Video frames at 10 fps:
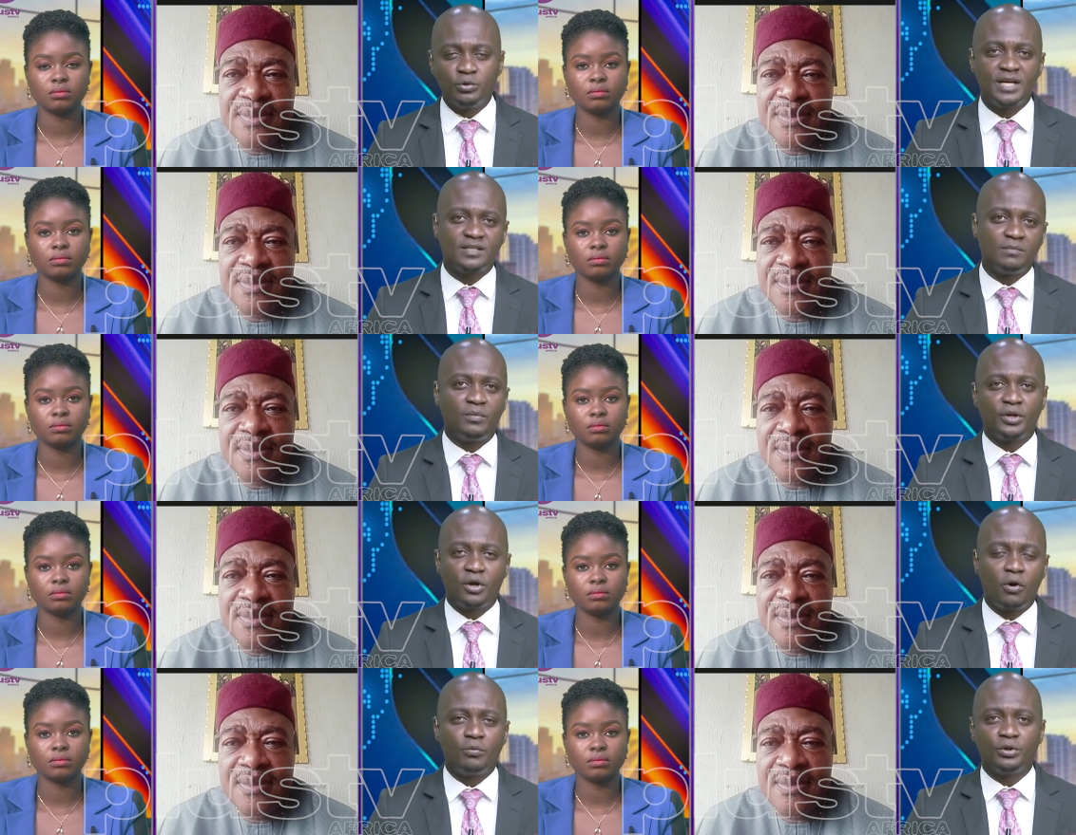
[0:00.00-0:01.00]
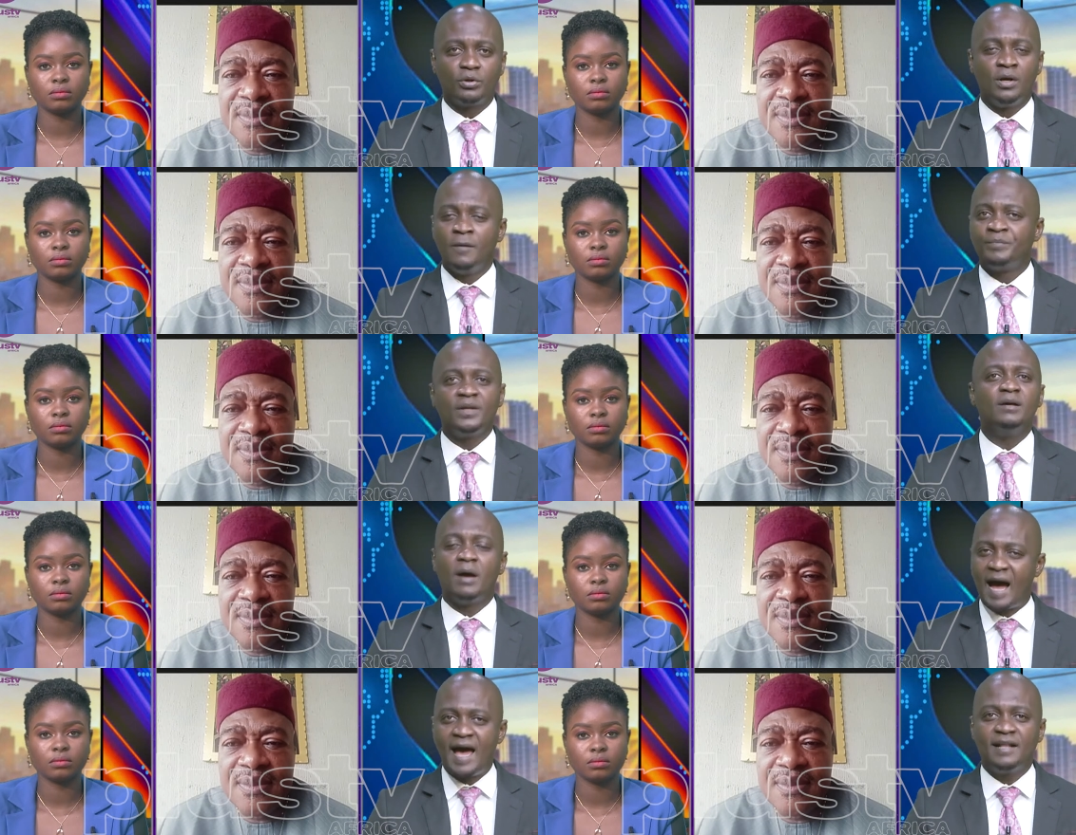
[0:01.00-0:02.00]
Speaker 1: takes the money or, you,
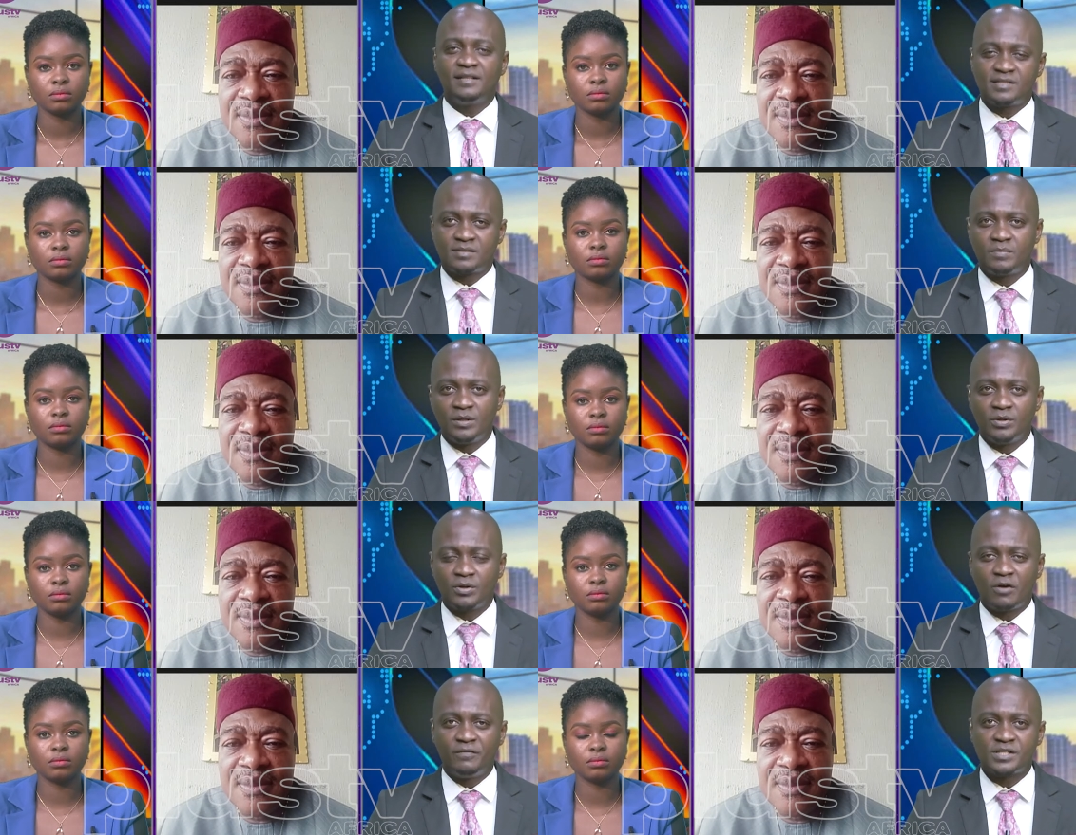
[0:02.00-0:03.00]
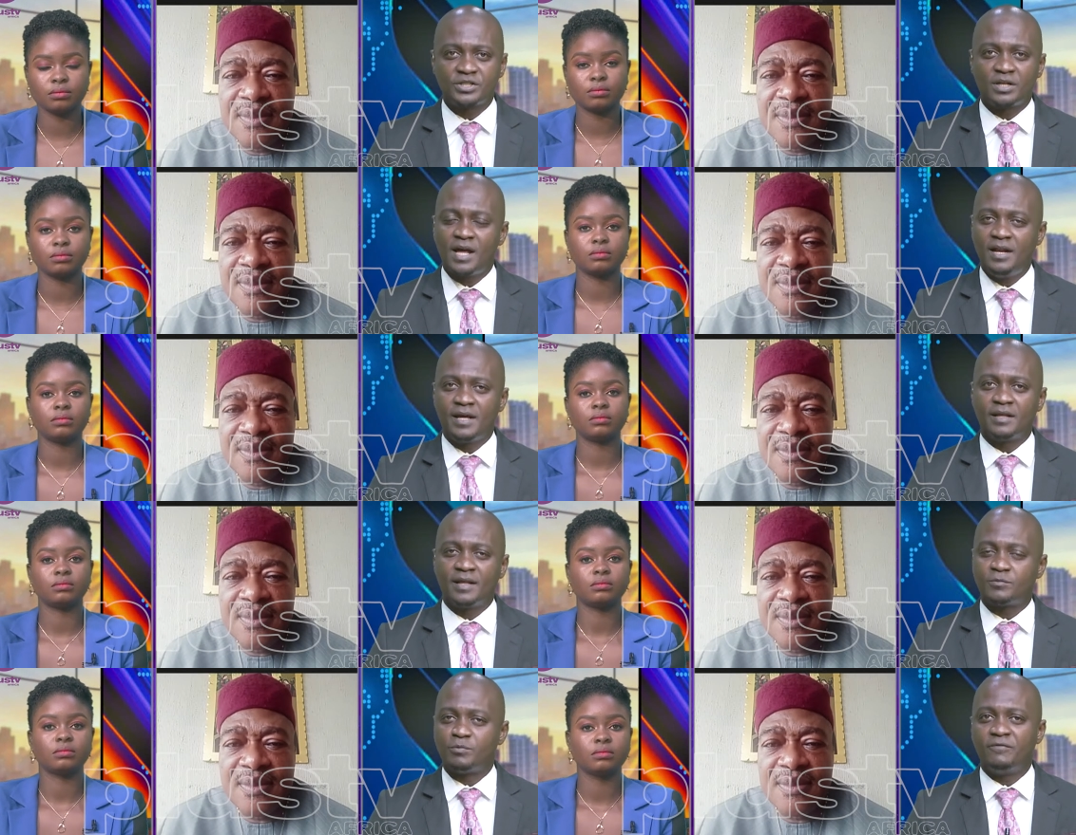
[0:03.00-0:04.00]
I had this, you know, conversation earlier
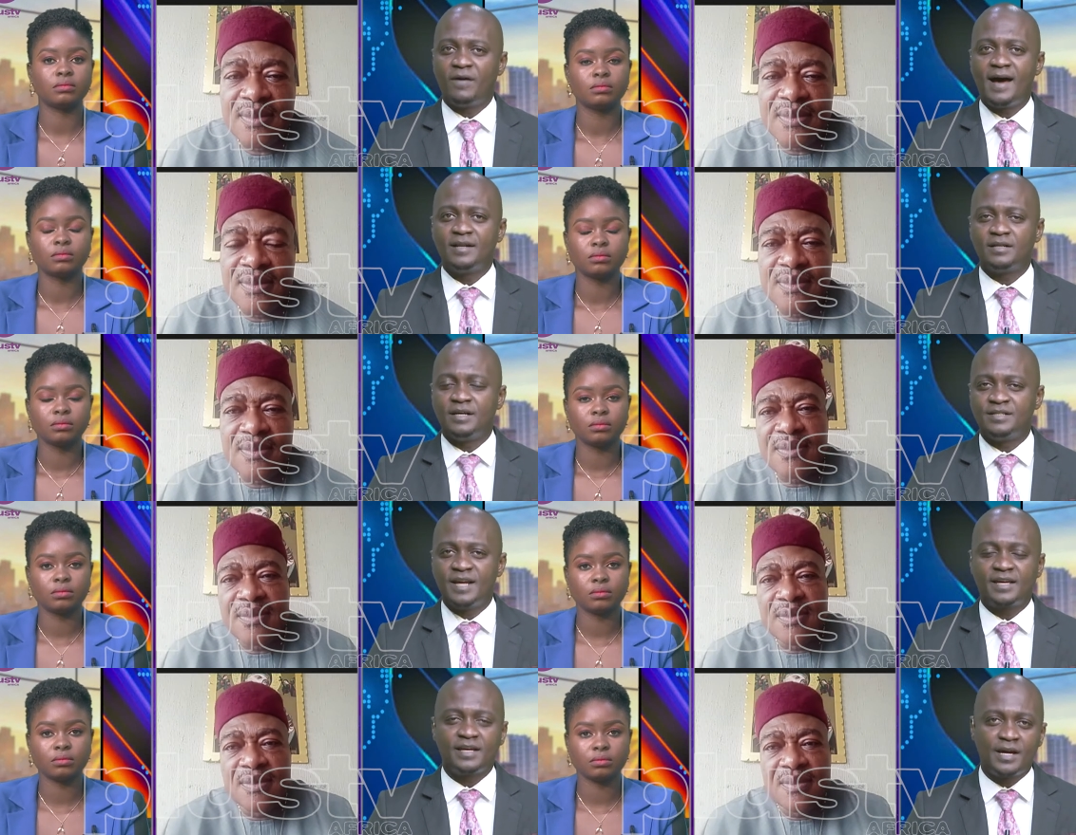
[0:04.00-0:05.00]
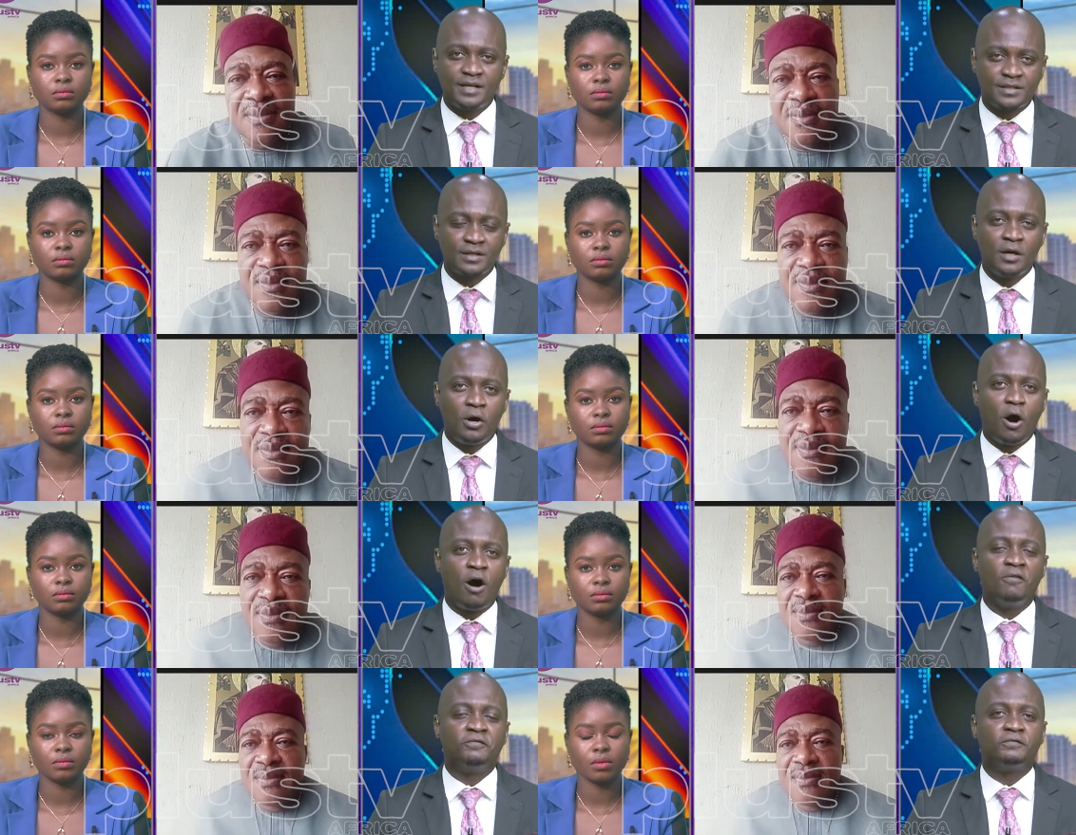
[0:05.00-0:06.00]
that we've had a decade
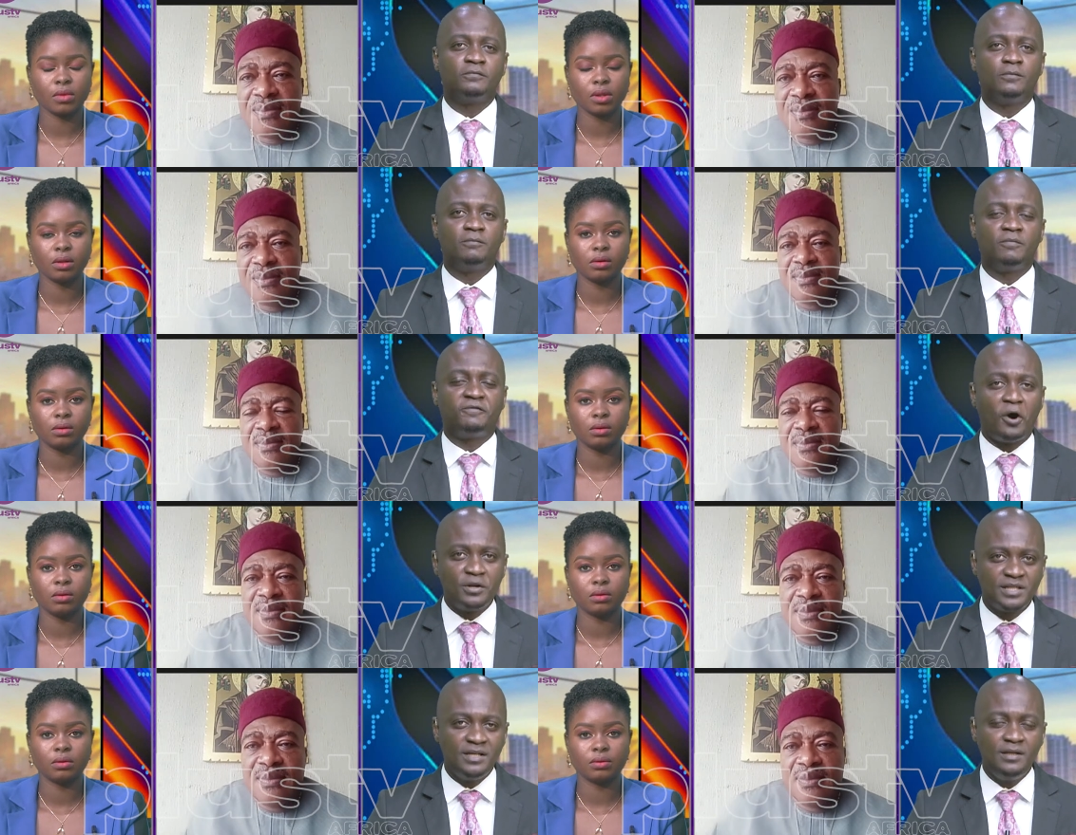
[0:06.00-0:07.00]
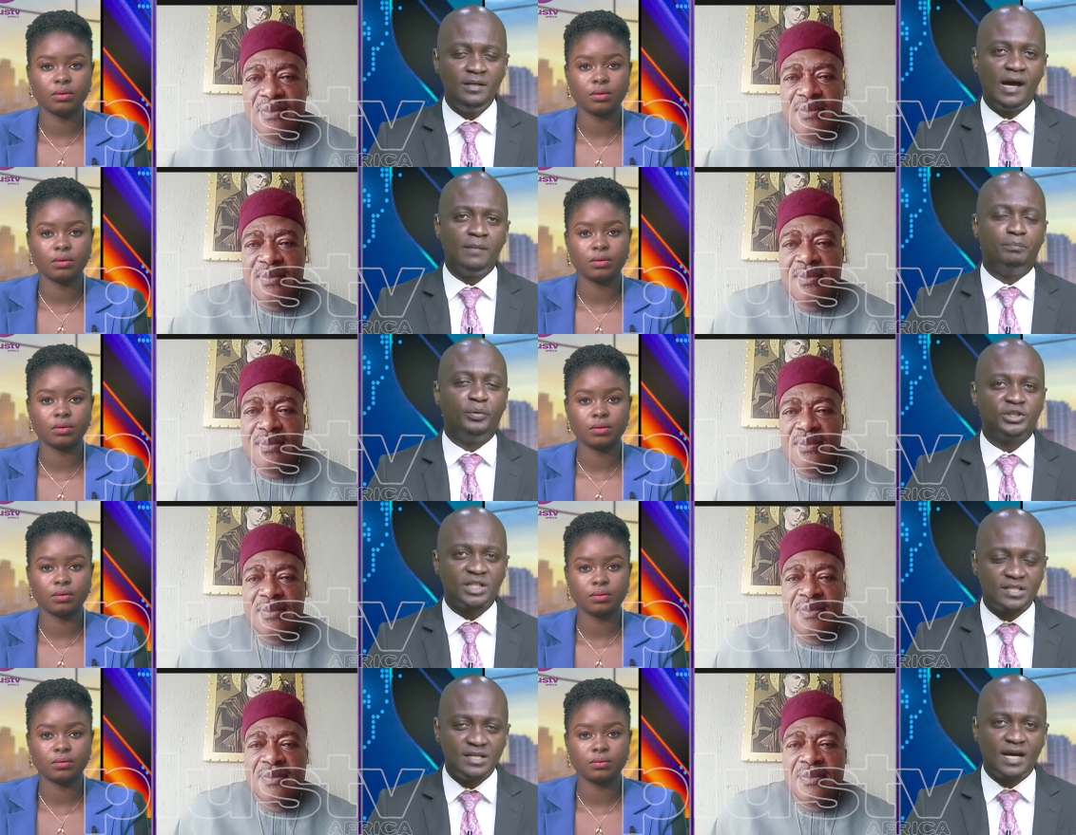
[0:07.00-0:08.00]
of funding and
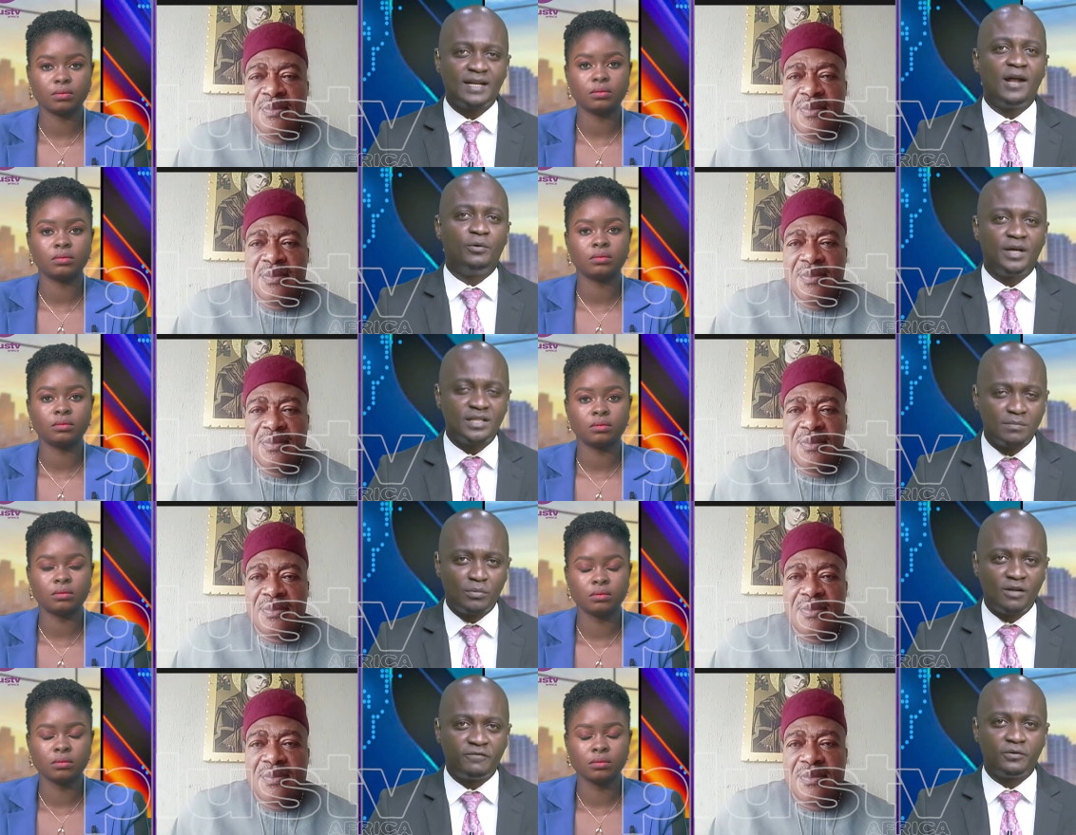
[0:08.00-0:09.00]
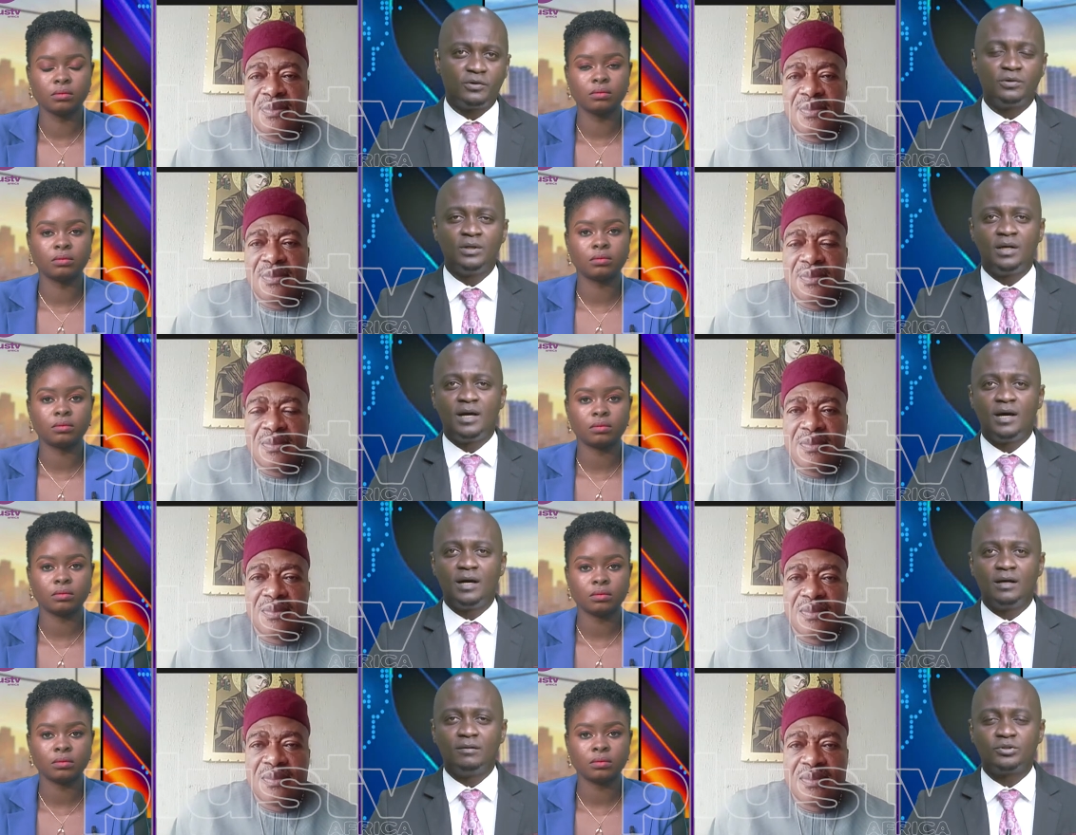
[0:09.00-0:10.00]
budgeting and allocating money for,
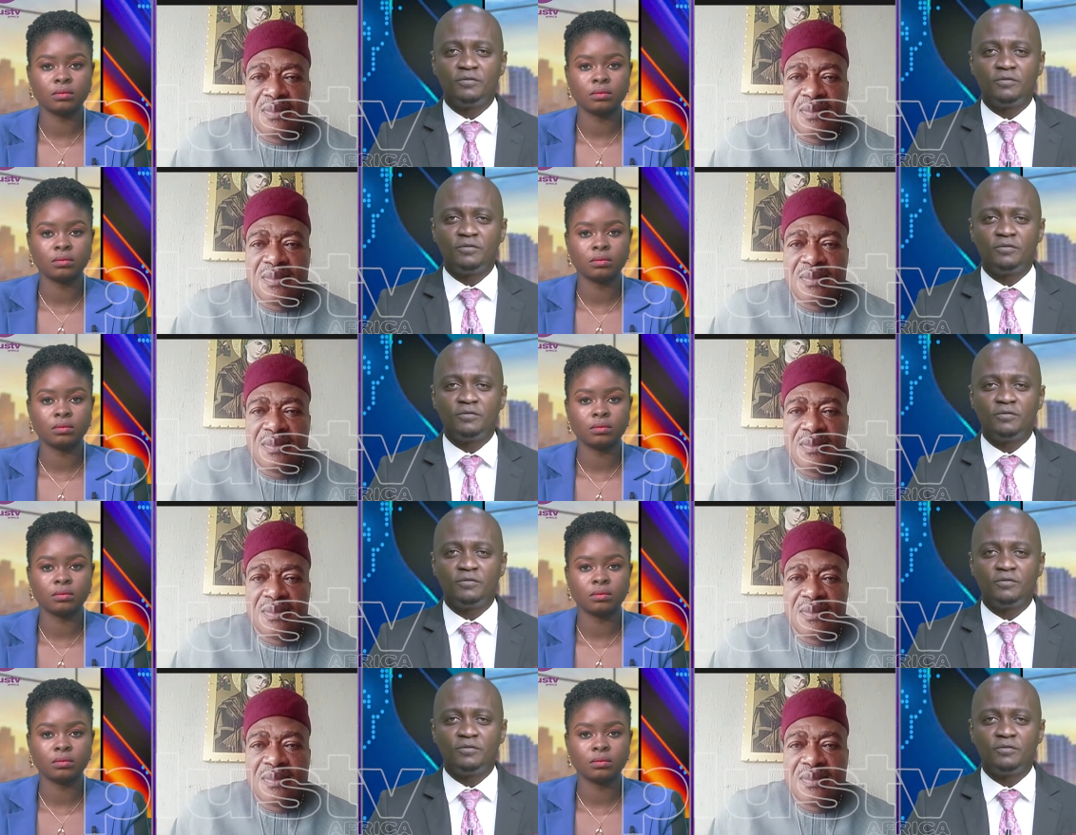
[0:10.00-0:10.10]
uh, to